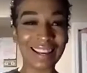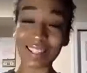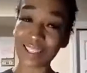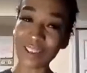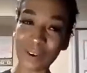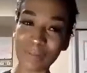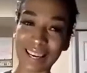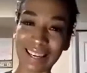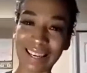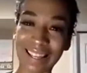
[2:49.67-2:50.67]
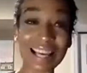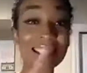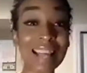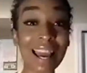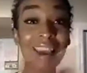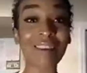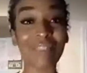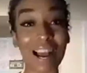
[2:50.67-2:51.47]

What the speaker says: Stormy. They say